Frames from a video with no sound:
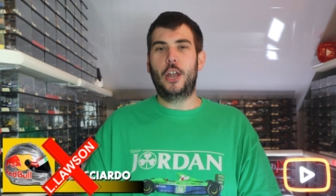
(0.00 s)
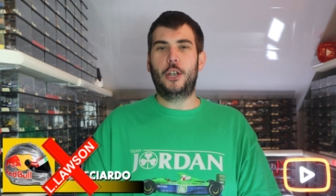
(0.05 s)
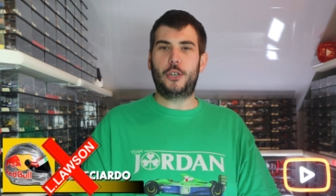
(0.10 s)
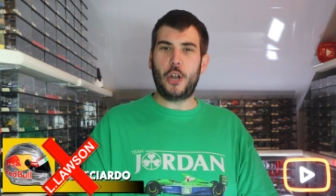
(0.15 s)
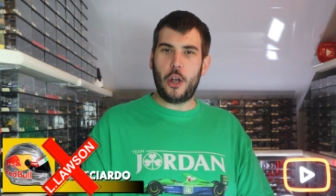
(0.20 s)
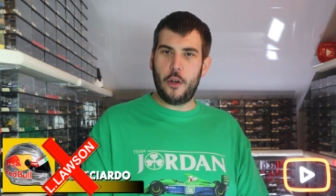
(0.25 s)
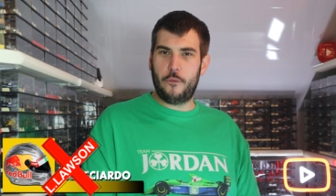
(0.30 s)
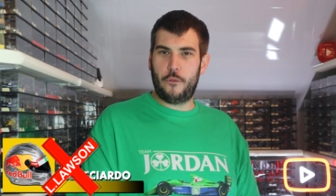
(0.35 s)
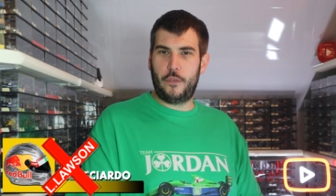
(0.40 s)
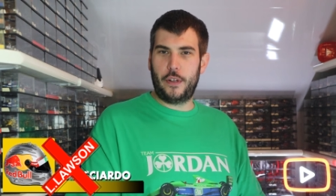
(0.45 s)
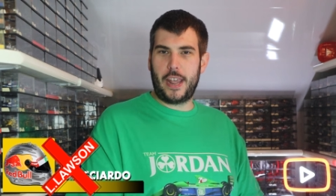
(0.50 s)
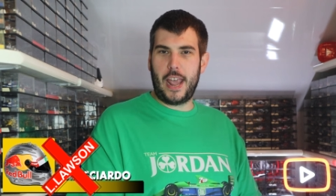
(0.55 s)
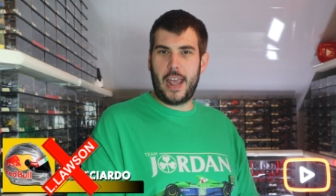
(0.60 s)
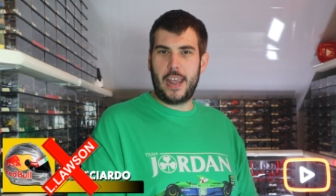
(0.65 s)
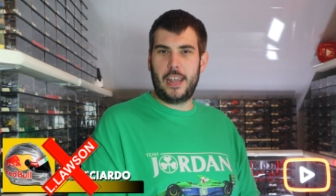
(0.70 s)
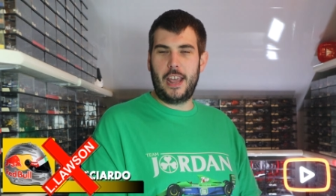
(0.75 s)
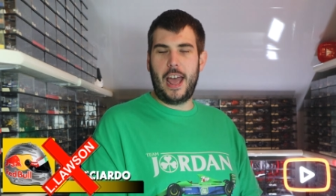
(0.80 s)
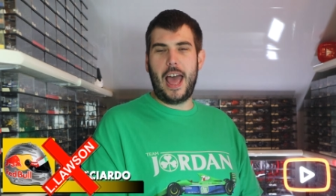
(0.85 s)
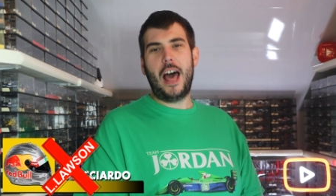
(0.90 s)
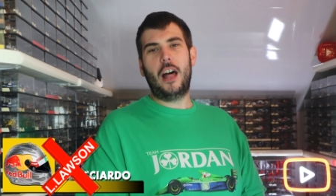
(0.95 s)
Don't
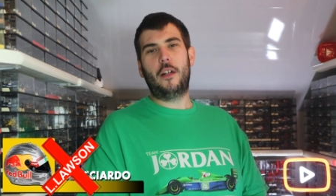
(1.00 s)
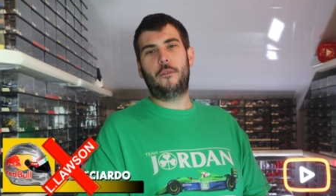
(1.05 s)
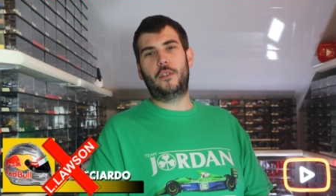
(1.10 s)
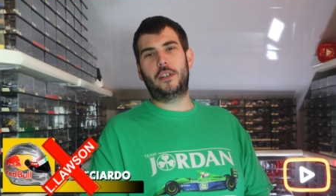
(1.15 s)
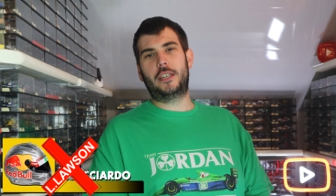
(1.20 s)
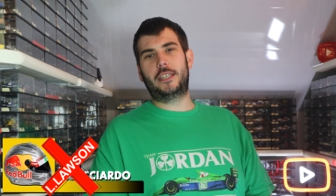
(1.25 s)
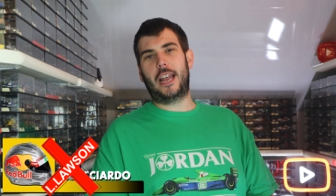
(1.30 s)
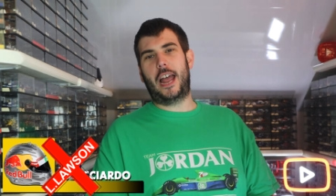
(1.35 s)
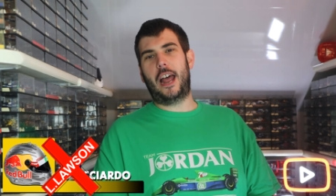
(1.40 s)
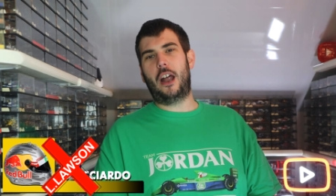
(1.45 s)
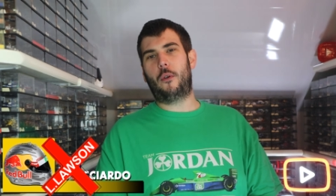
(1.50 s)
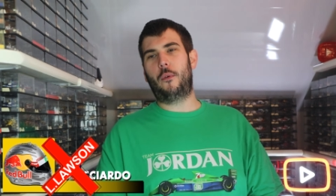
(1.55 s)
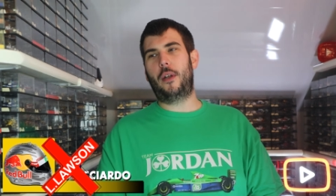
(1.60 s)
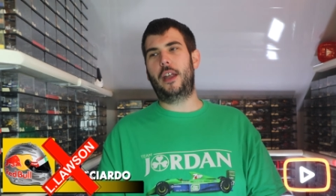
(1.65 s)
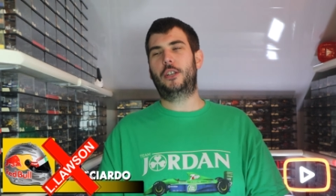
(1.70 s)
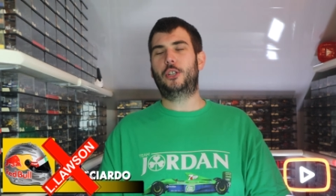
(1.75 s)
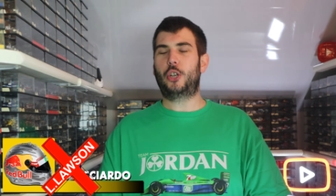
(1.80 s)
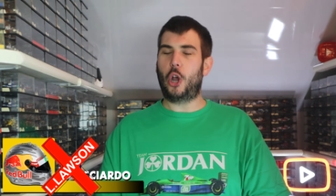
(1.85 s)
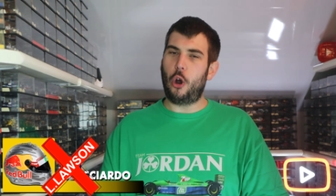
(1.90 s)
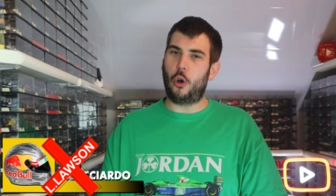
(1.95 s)
forget your Alpha
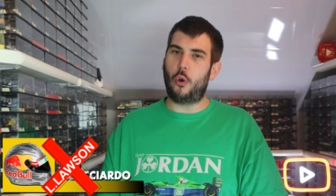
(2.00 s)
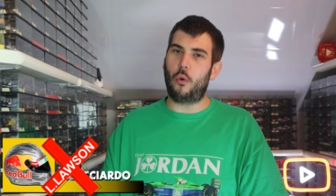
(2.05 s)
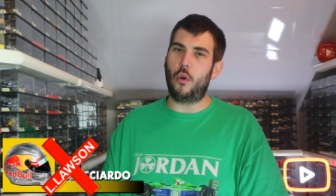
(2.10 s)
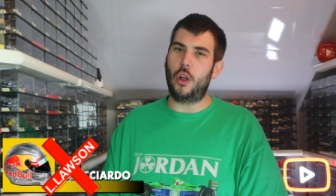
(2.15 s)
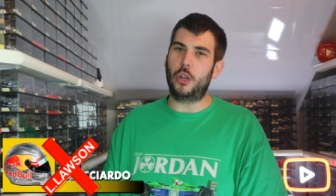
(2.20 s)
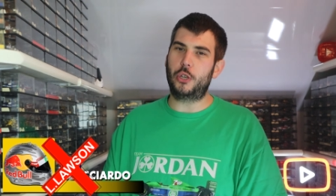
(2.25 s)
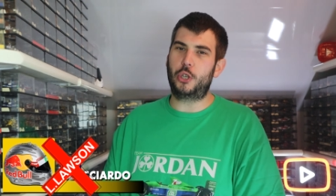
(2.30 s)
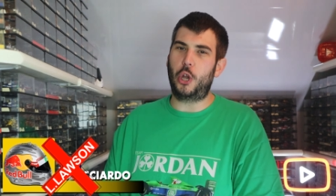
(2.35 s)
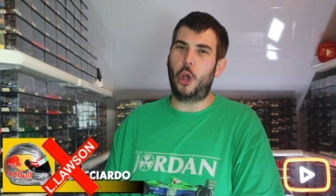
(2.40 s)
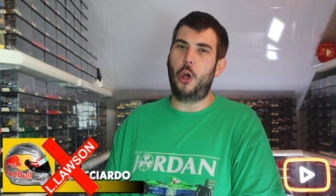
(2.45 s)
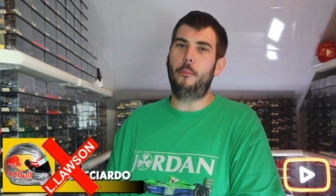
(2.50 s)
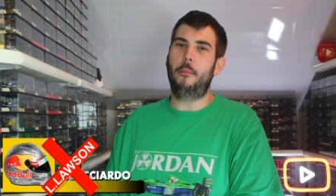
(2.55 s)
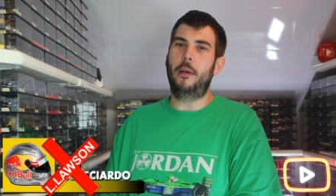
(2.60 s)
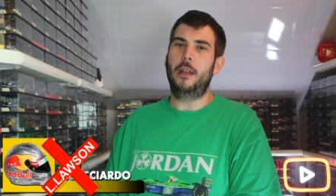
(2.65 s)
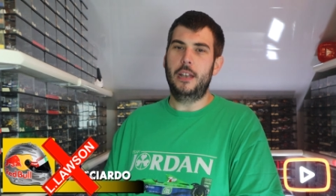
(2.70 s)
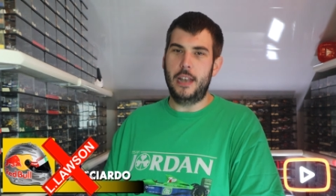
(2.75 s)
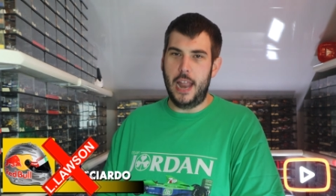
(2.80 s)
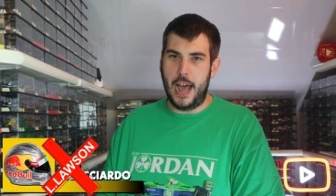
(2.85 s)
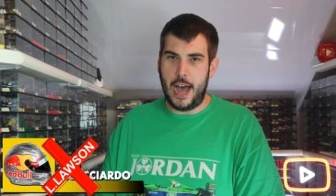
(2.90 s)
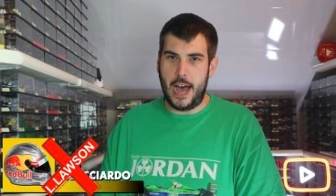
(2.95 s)
Tauri, Toro Rosso,
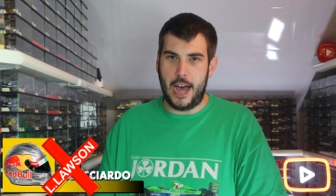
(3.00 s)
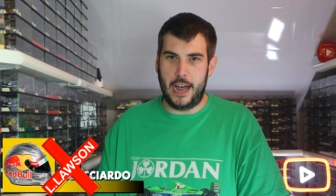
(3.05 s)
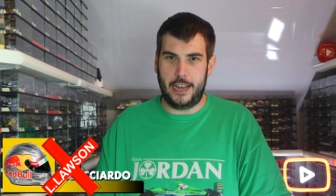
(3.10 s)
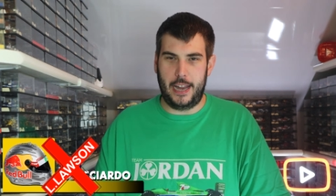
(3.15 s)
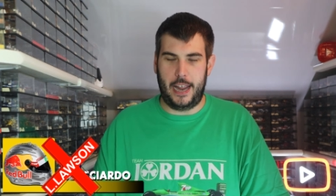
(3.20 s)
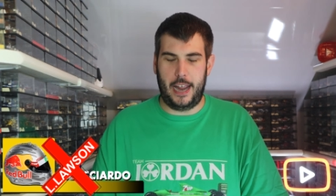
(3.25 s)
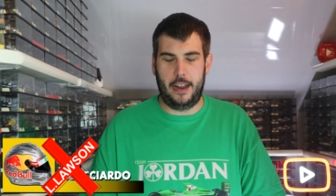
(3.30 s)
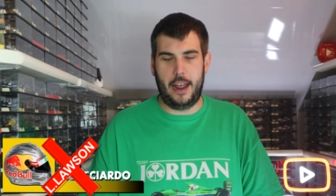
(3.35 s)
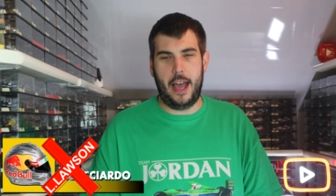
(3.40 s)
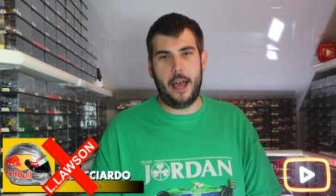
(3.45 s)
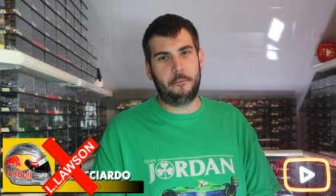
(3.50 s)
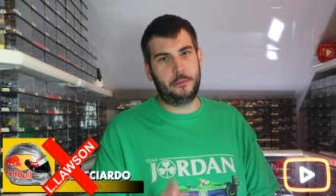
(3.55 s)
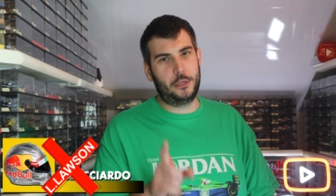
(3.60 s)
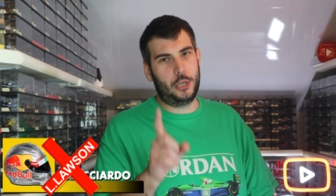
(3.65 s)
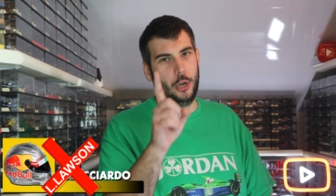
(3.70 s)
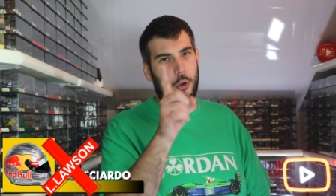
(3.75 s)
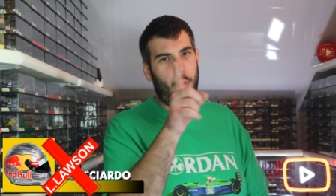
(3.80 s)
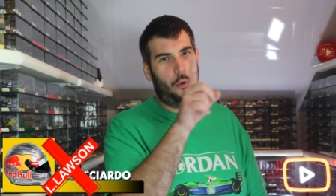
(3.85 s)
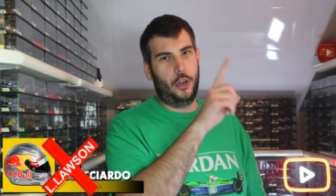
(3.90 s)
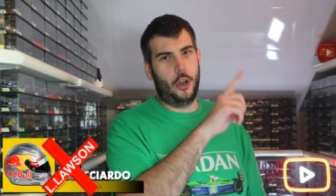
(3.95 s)
Minardi.
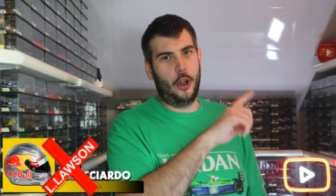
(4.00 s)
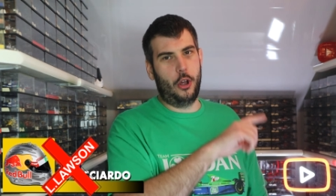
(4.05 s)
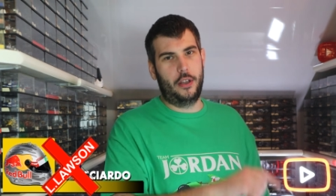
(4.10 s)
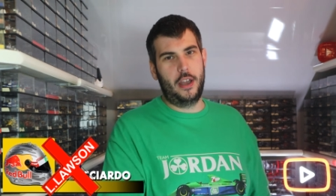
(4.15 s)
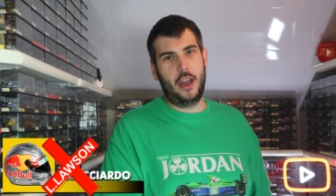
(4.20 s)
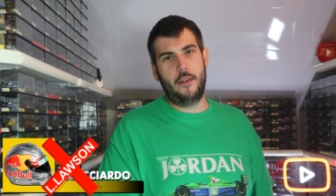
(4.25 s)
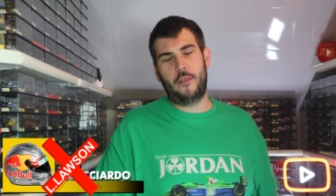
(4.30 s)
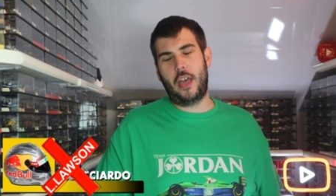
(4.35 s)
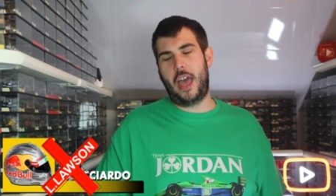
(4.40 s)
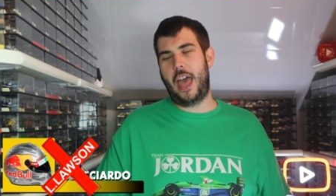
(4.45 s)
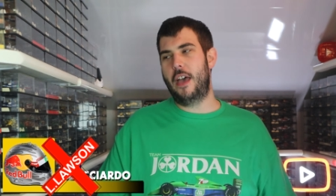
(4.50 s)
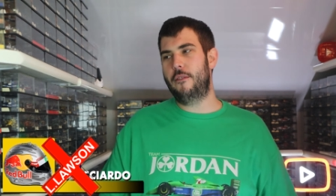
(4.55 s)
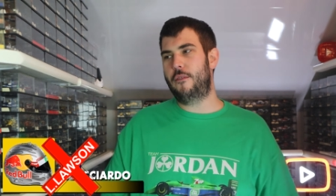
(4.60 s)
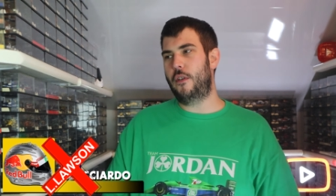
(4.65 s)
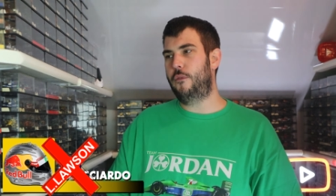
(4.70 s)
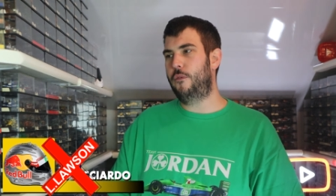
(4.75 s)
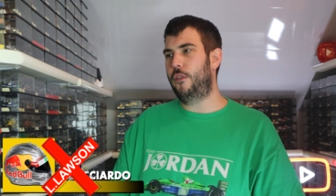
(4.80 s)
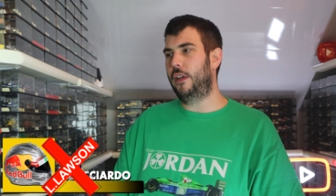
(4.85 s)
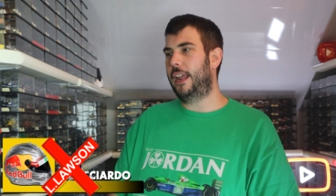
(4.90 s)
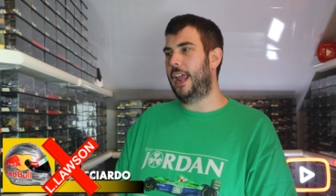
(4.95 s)
Absolutely not. Never,
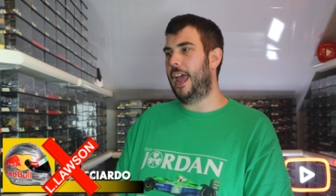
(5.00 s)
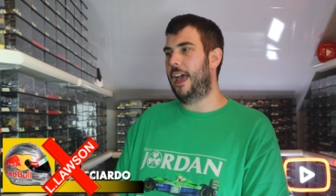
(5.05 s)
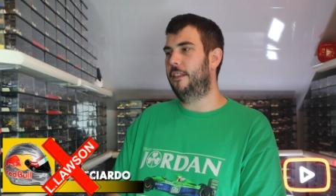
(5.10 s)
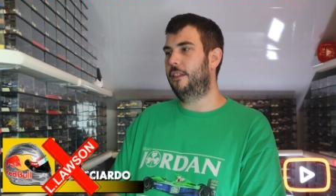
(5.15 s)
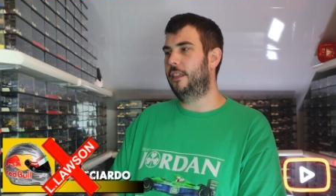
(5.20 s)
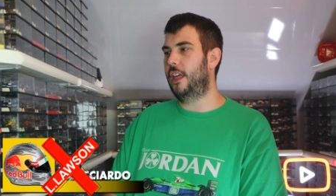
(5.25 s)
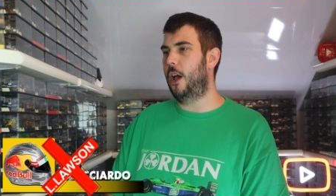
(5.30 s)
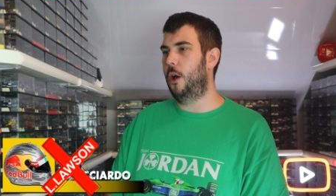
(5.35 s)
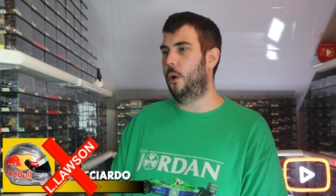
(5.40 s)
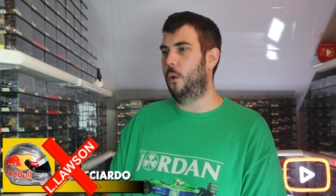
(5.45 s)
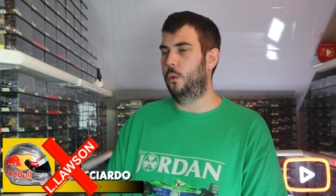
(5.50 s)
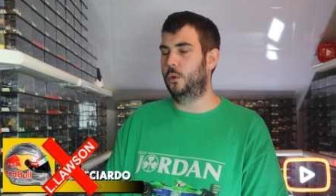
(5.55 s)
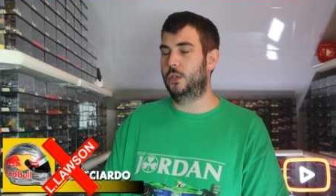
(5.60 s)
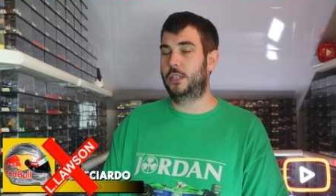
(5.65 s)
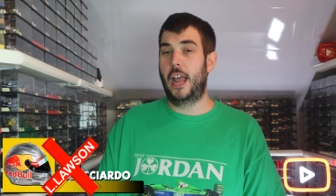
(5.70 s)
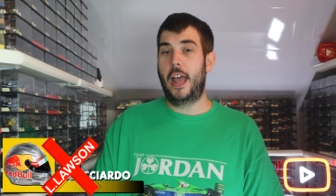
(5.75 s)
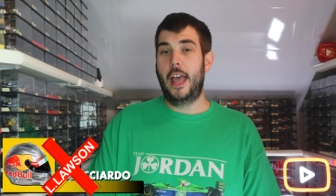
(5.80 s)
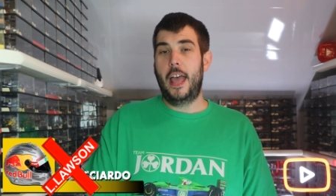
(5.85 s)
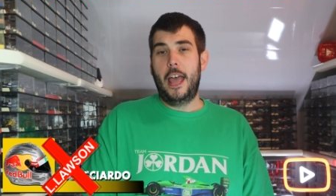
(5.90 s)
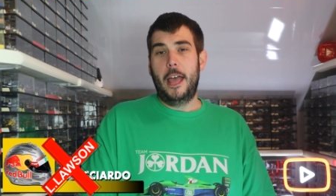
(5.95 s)
ever forget
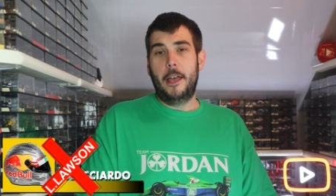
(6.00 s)
those.